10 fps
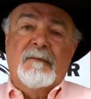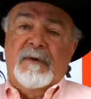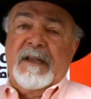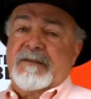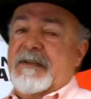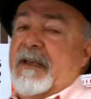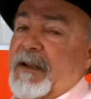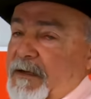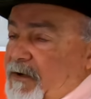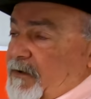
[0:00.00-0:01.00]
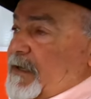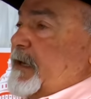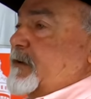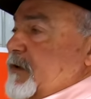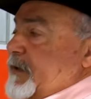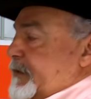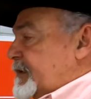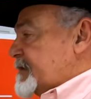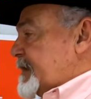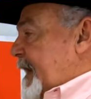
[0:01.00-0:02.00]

But let's get in here and get a look at this